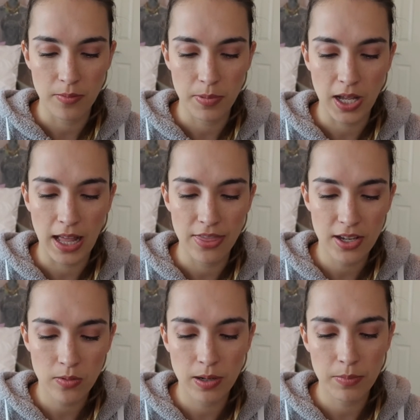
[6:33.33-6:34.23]
but I
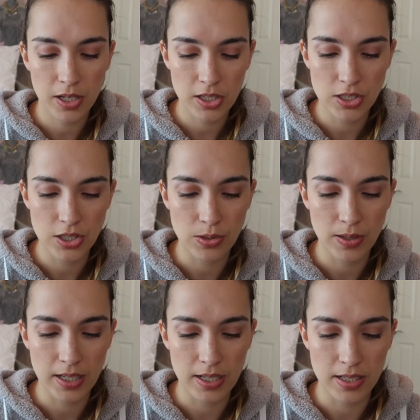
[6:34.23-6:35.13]
think what I'm gonna do
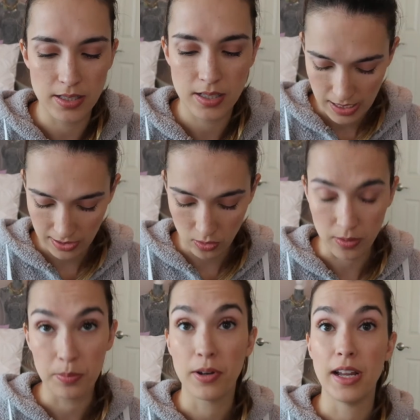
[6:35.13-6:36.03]
is
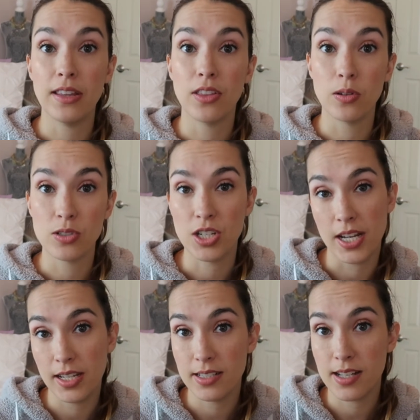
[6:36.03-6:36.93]
incorporate those
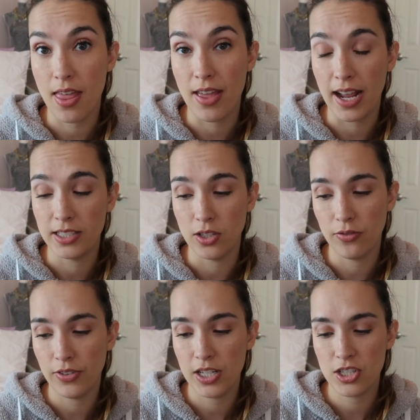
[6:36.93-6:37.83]
shades that I don't
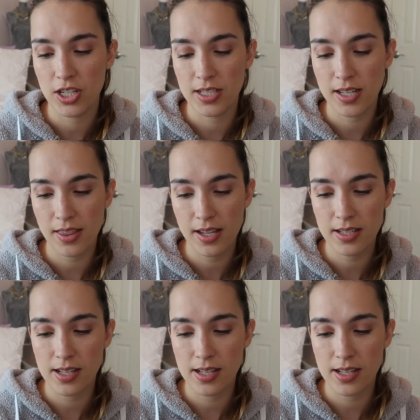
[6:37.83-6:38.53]
finish into this